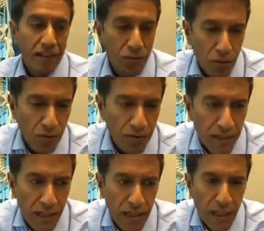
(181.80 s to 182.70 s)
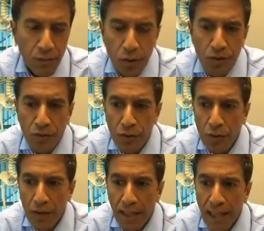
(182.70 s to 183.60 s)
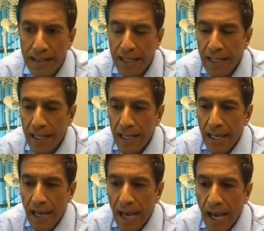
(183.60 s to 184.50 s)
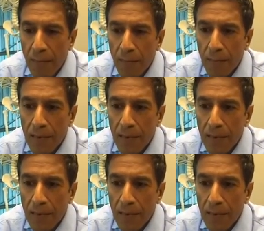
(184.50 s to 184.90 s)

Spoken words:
sort of, and I'm sure you've heard all that.